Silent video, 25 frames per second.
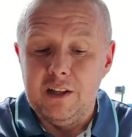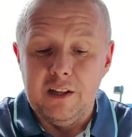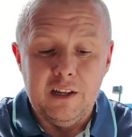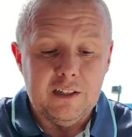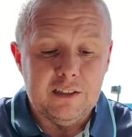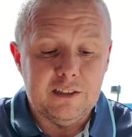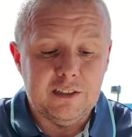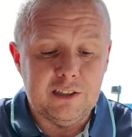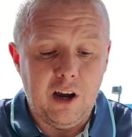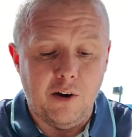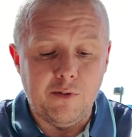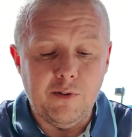
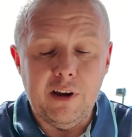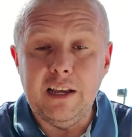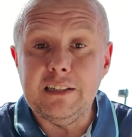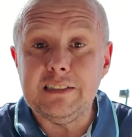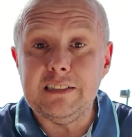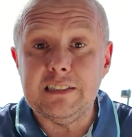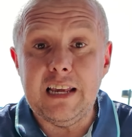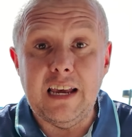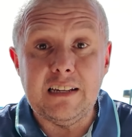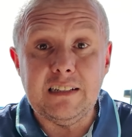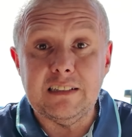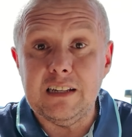So it
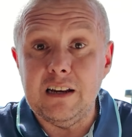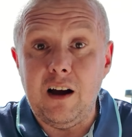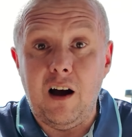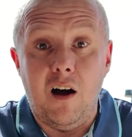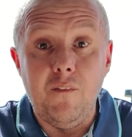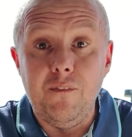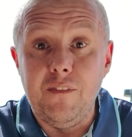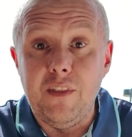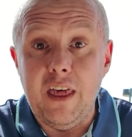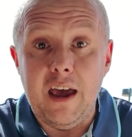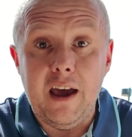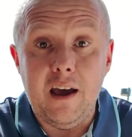says
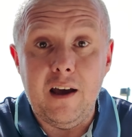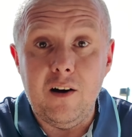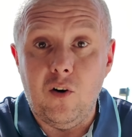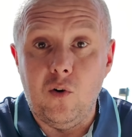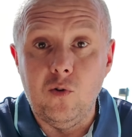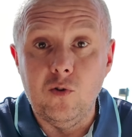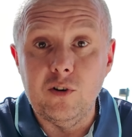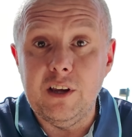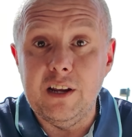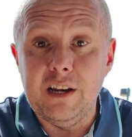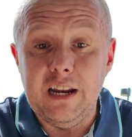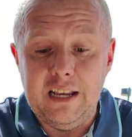on there,
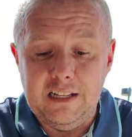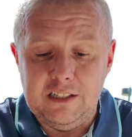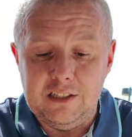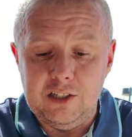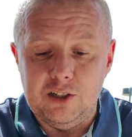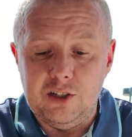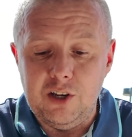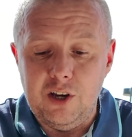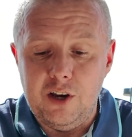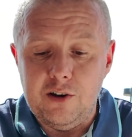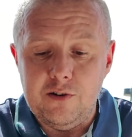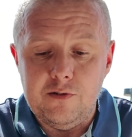all you need to
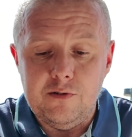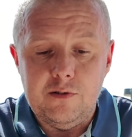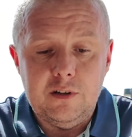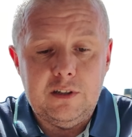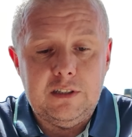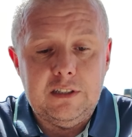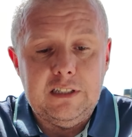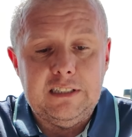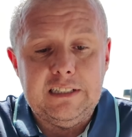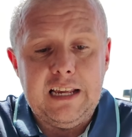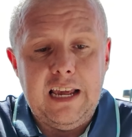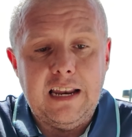do
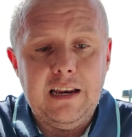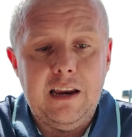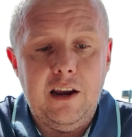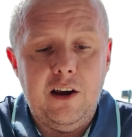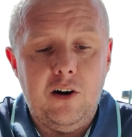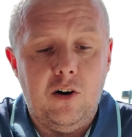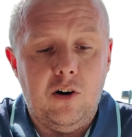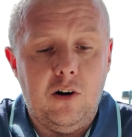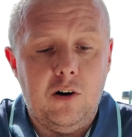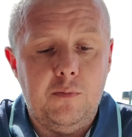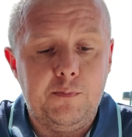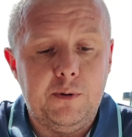to send it
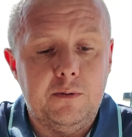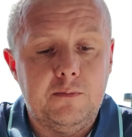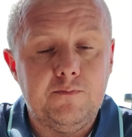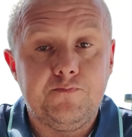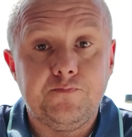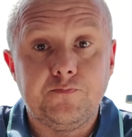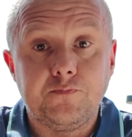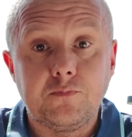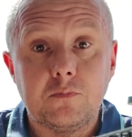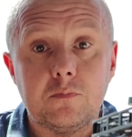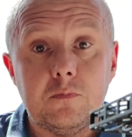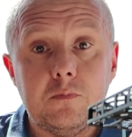up
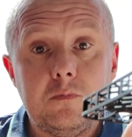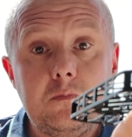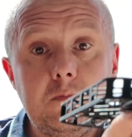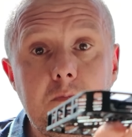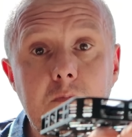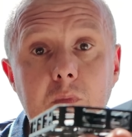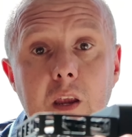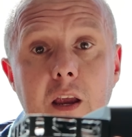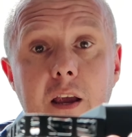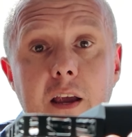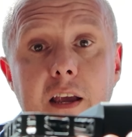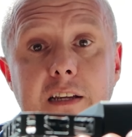
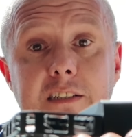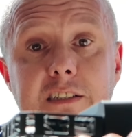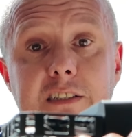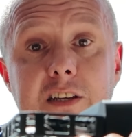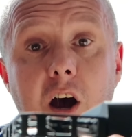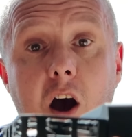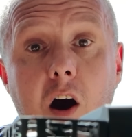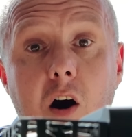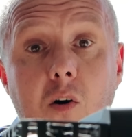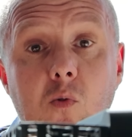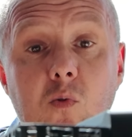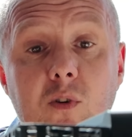is to
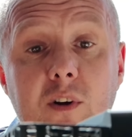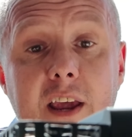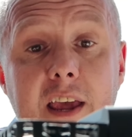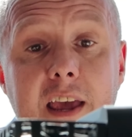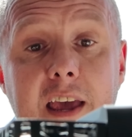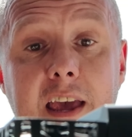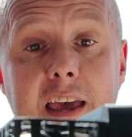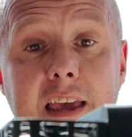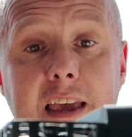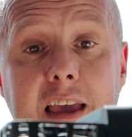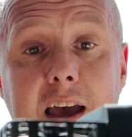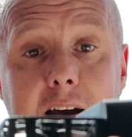hold it
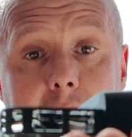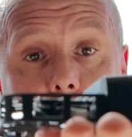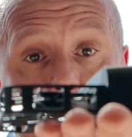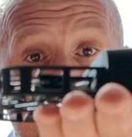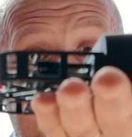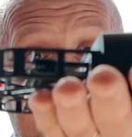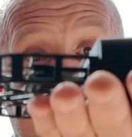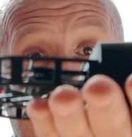here,